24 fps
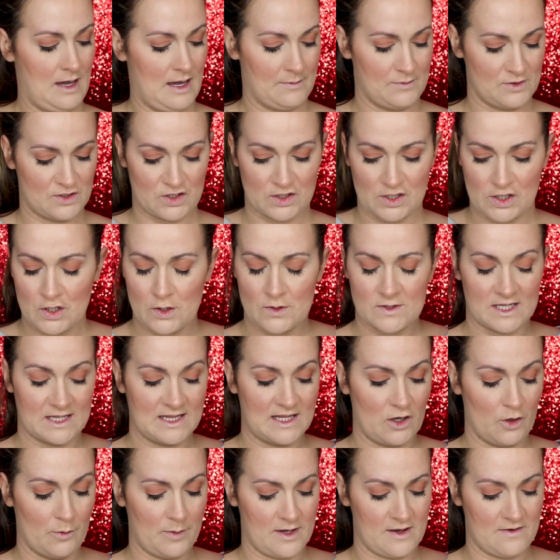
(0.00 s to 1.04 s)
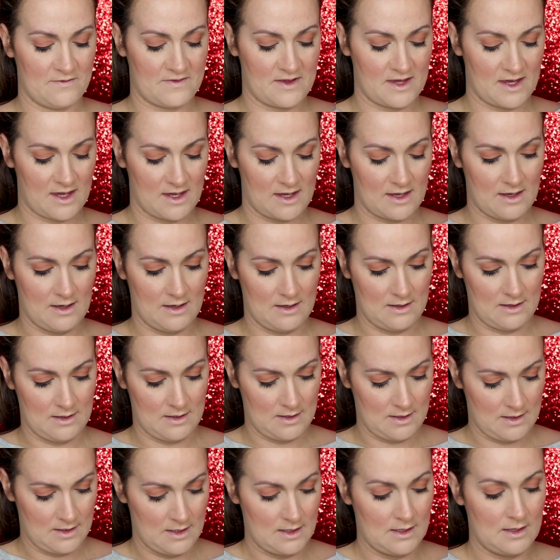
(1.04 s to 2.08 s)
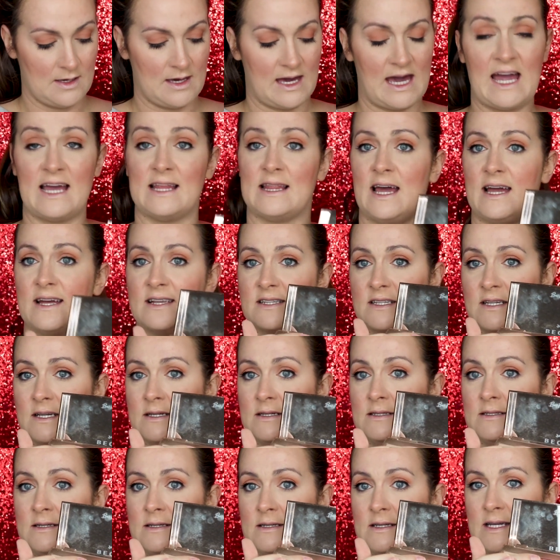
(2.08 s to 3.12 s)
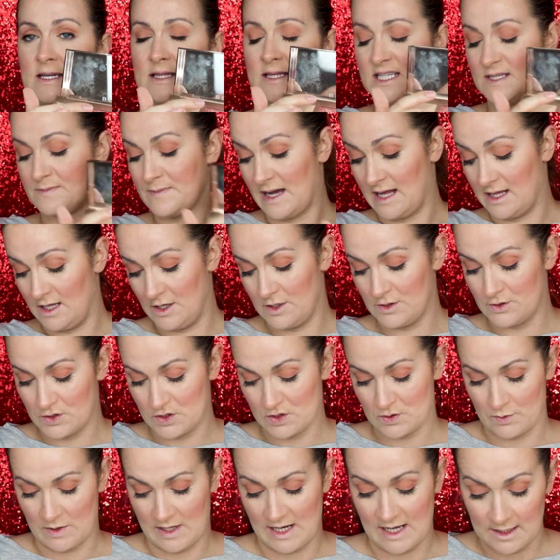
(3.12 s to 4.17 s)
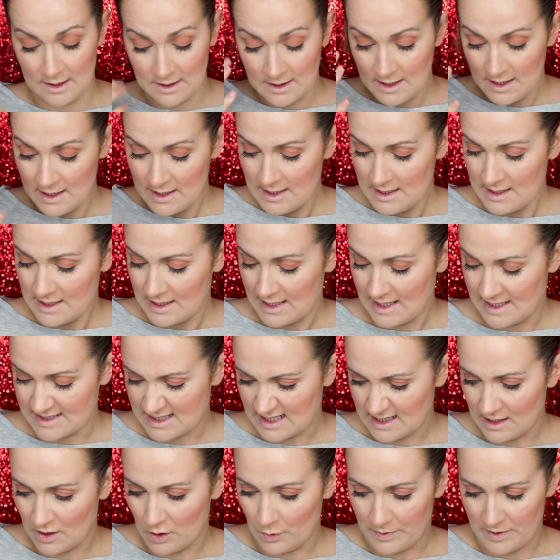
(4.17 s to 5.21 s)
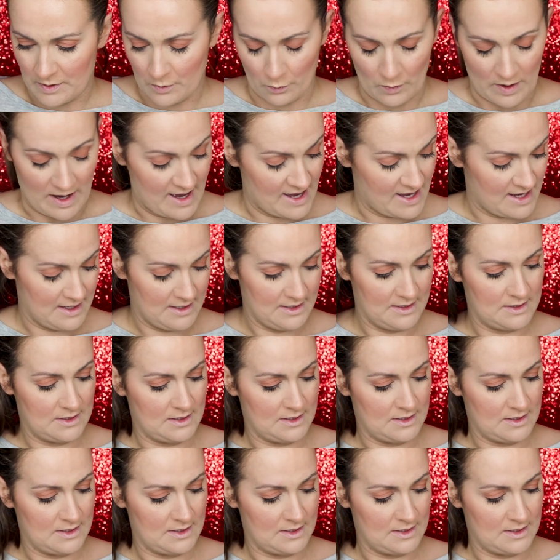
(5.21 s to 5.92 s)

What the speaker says: I'm just going to use a little bit of the highlighter in this palette just while it's a little bit wet.